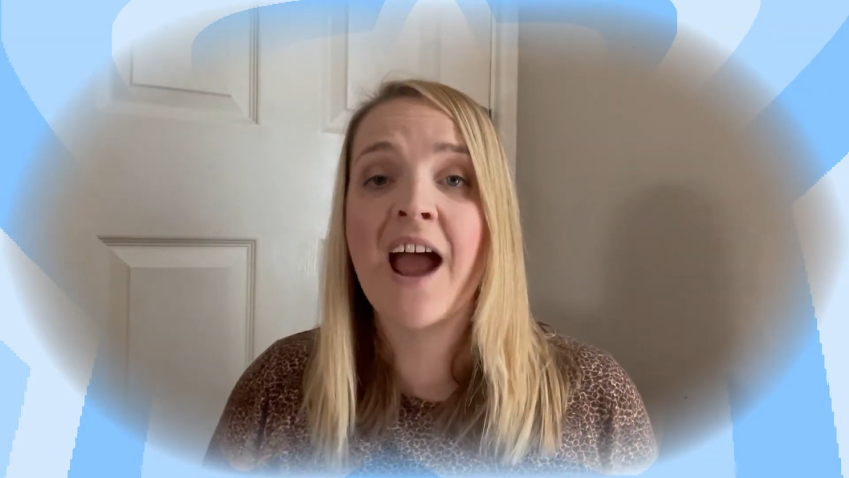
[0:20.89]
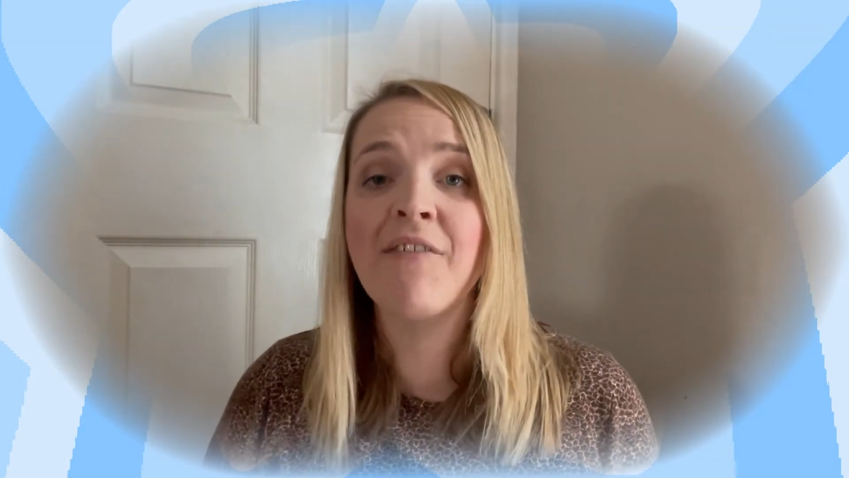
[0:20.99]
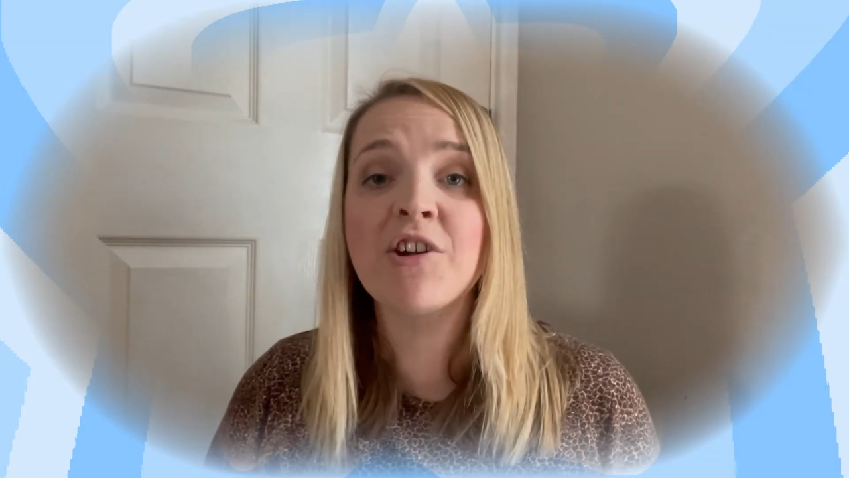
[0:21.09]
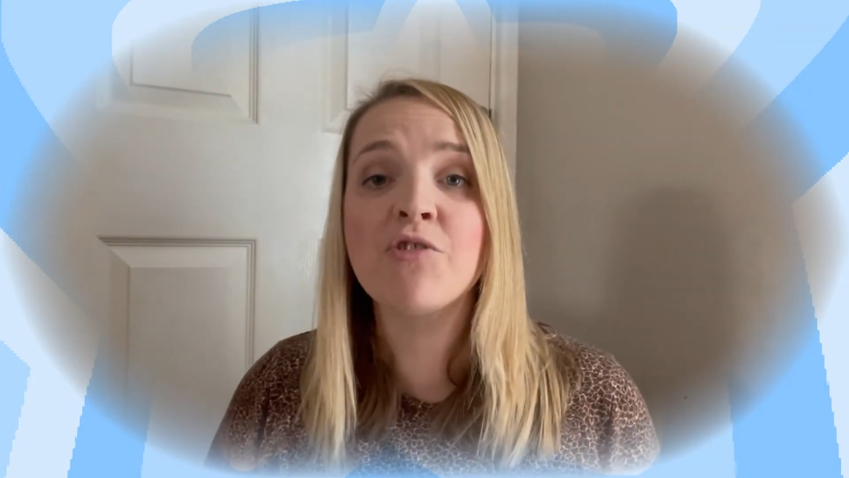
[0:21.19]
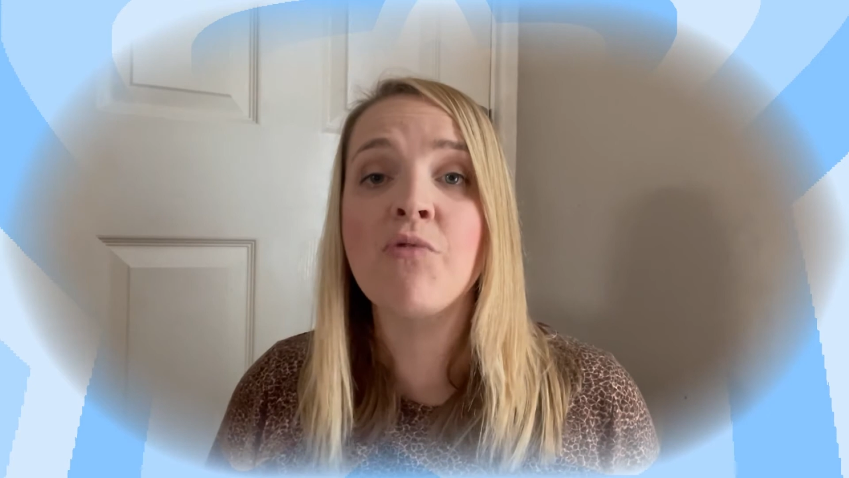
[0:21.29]
are
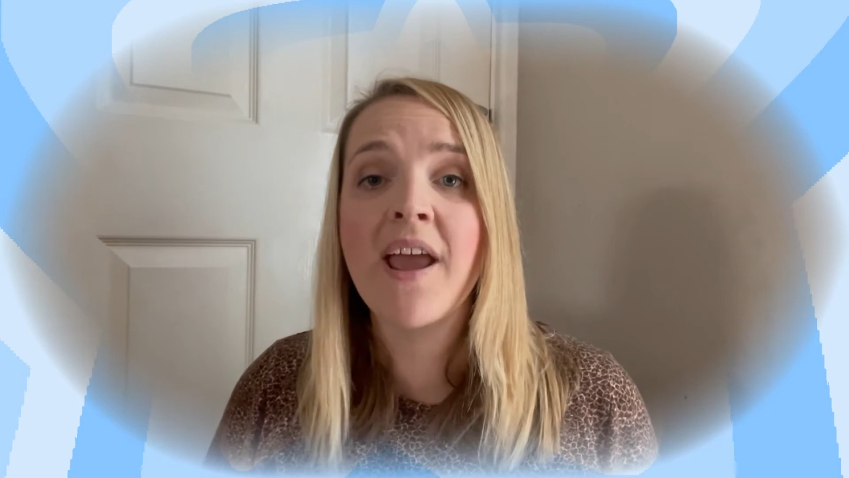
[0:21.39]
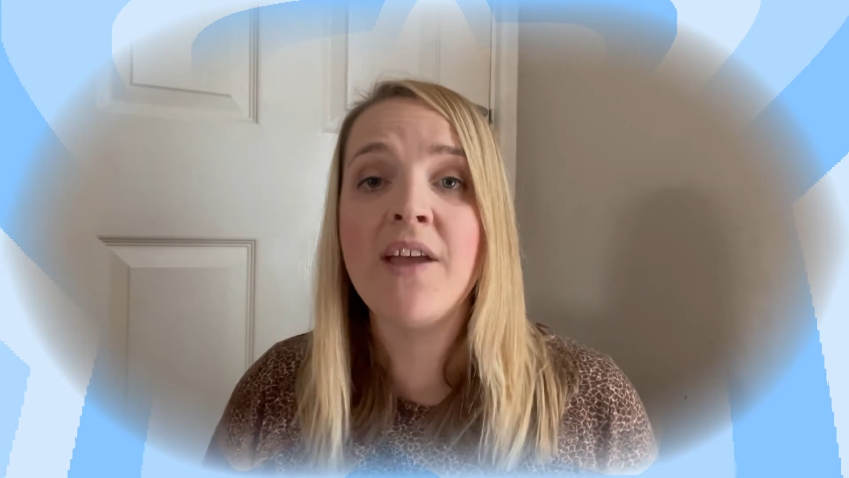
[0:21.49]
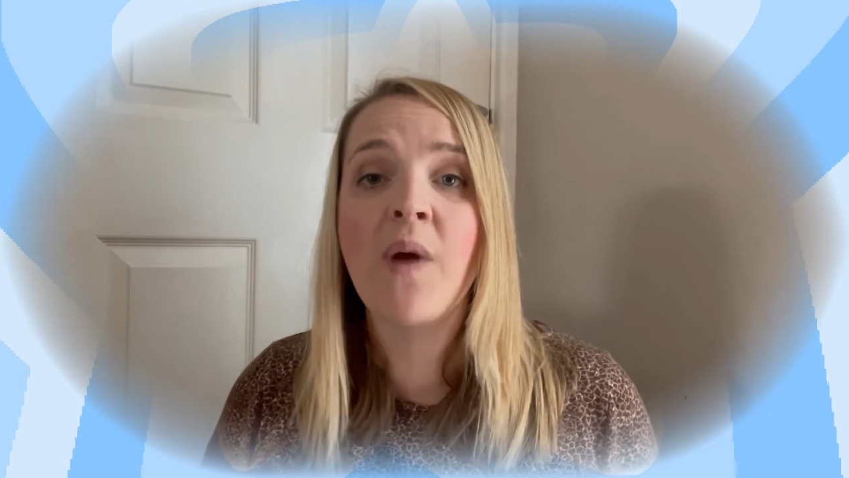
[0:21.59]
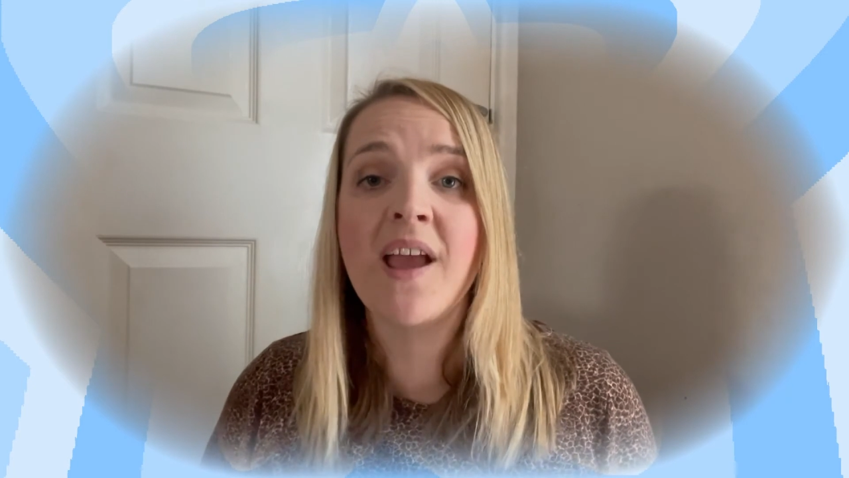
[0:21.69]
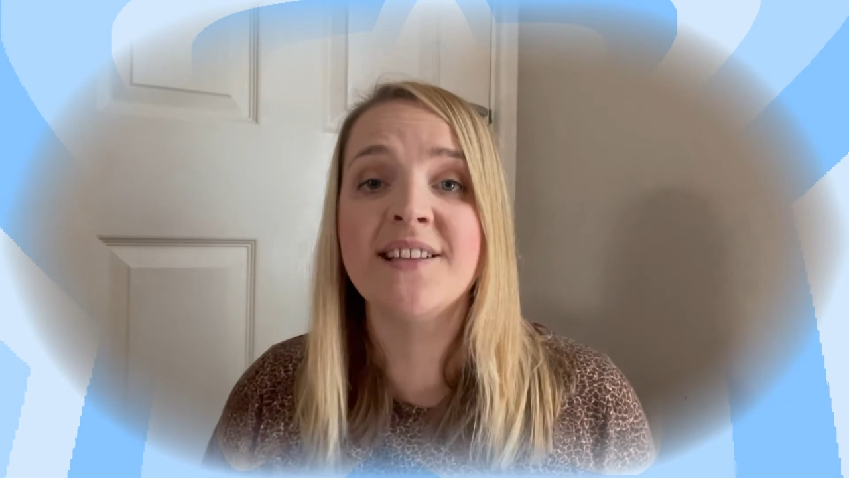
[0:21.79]
a
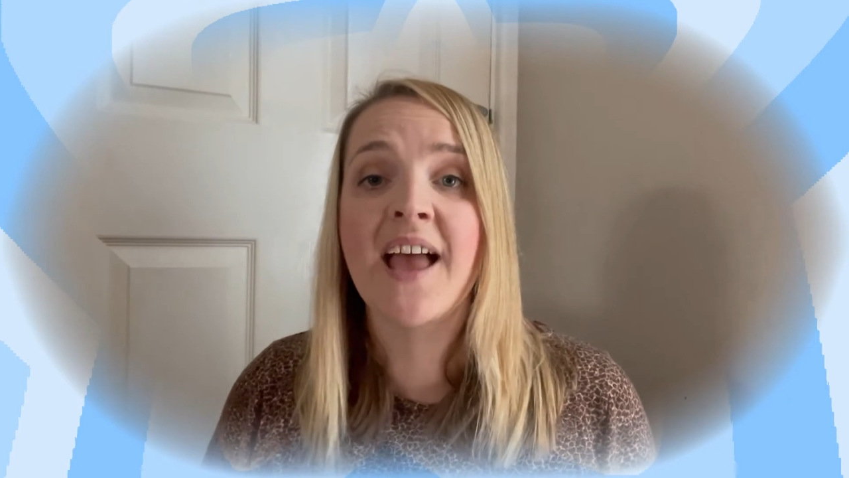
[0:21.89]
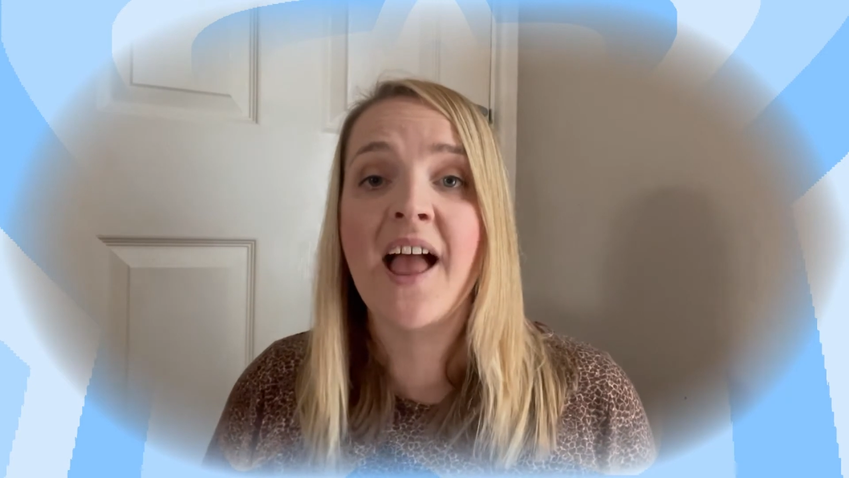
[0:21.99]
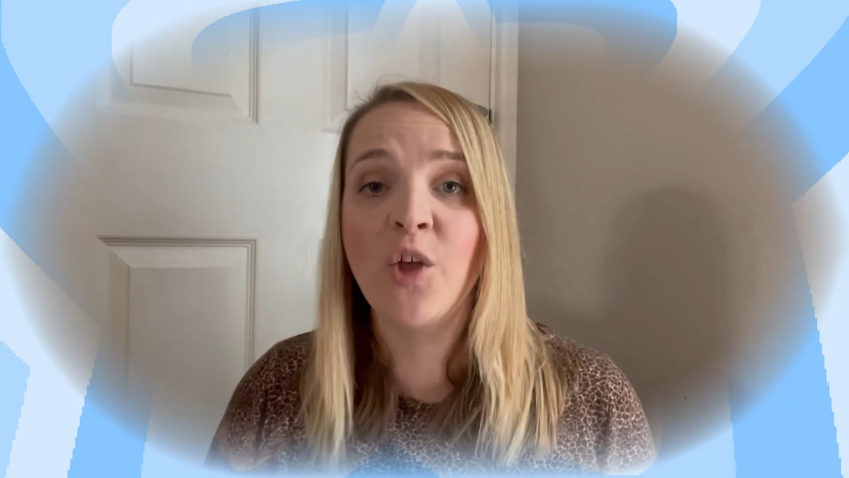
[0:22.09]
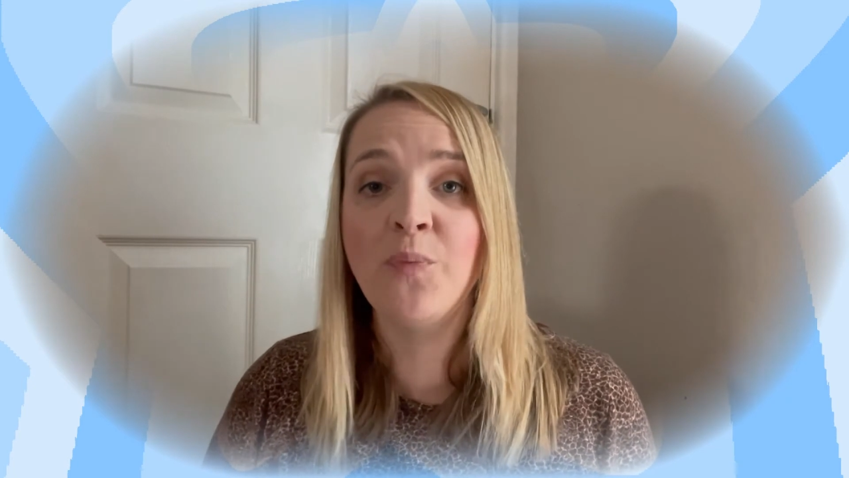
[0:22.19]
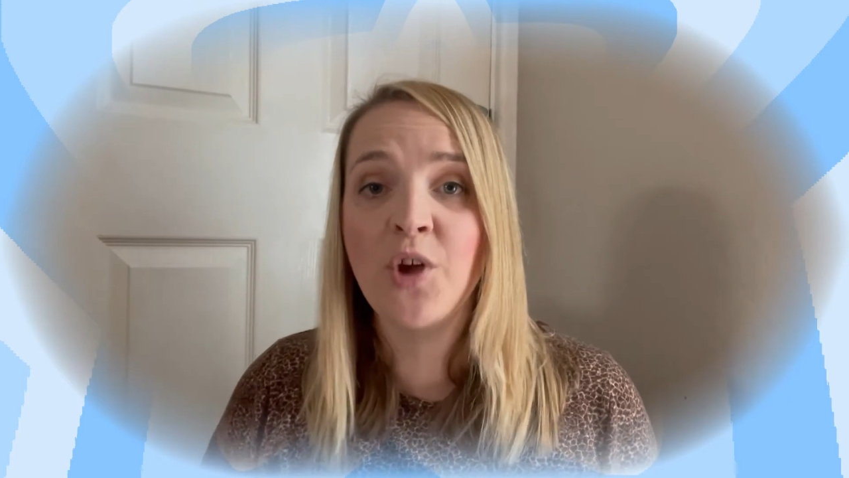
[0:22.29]
great way to
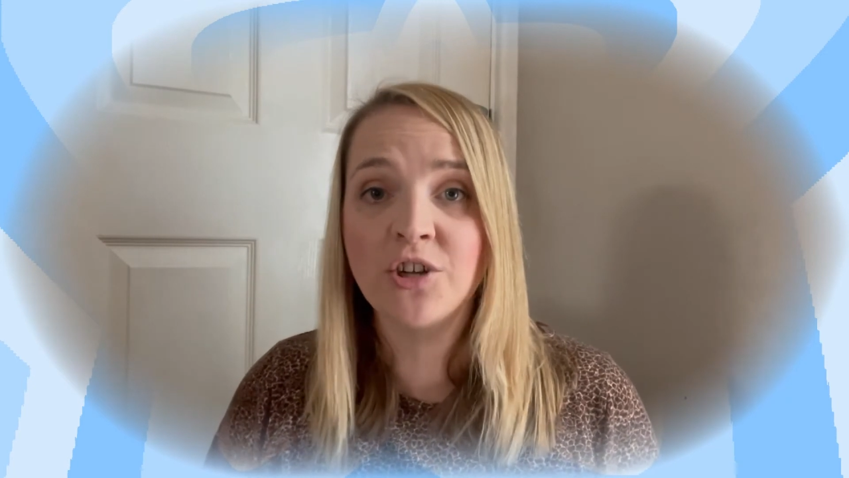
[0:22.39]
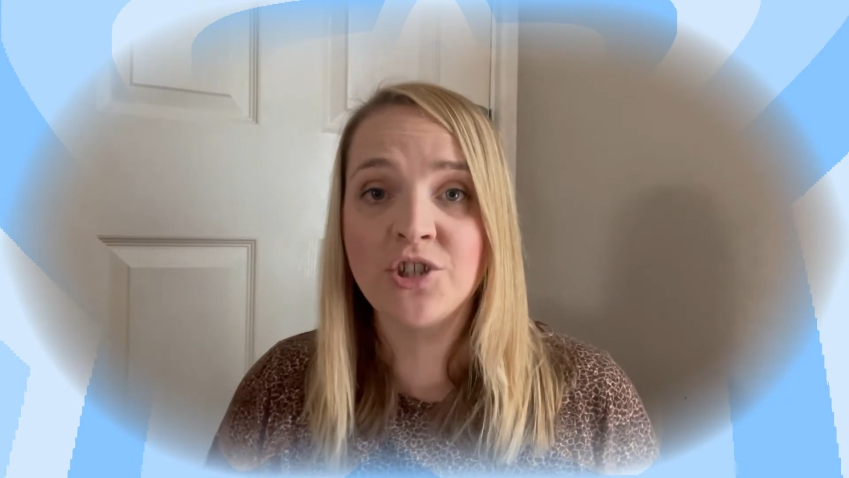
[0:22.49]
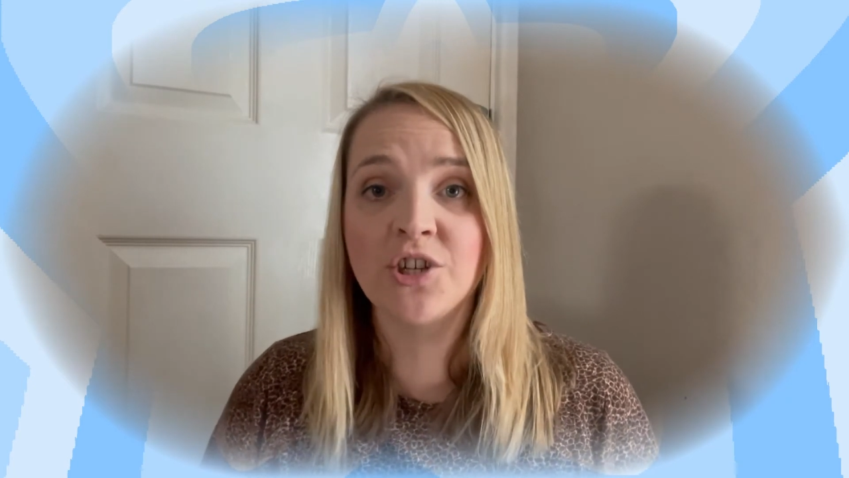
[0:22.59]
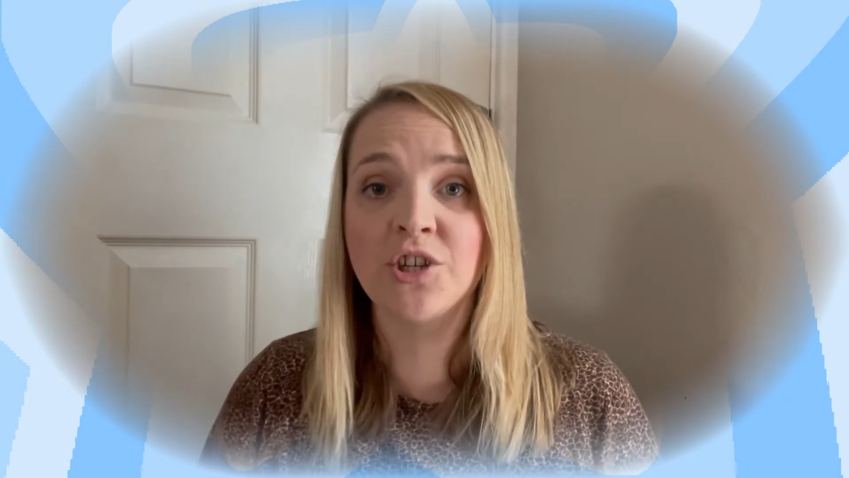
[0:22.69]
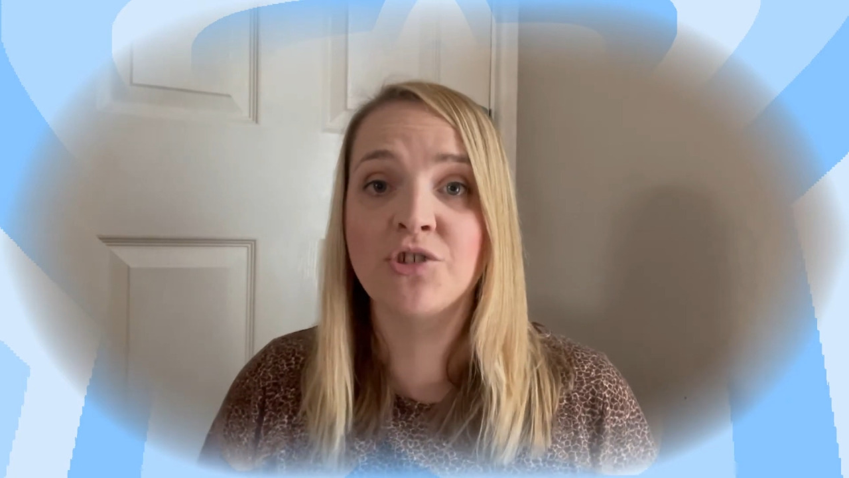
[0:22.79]
help your
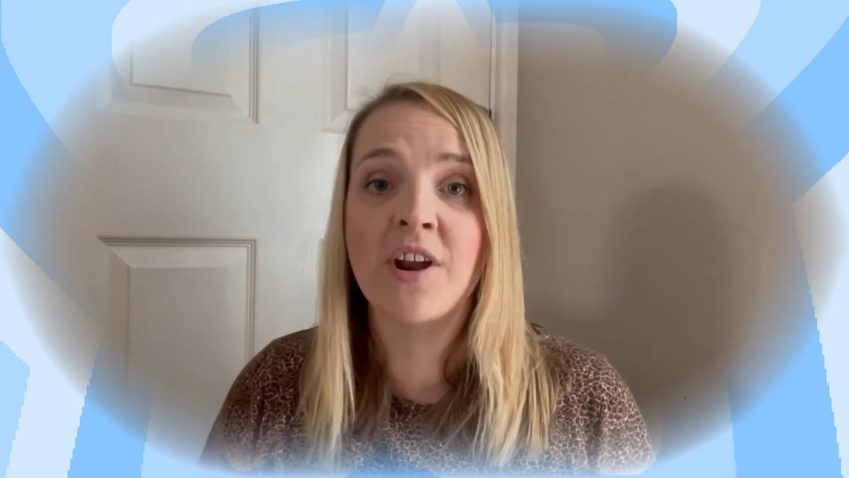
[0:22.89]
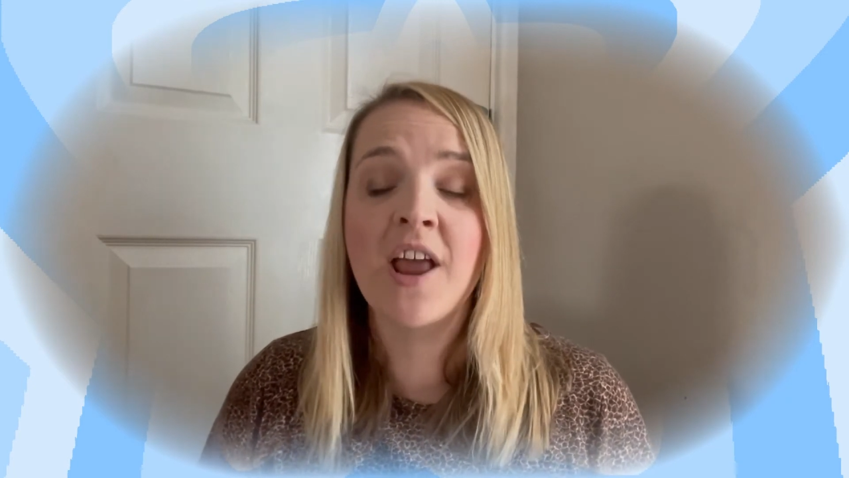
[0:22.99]
children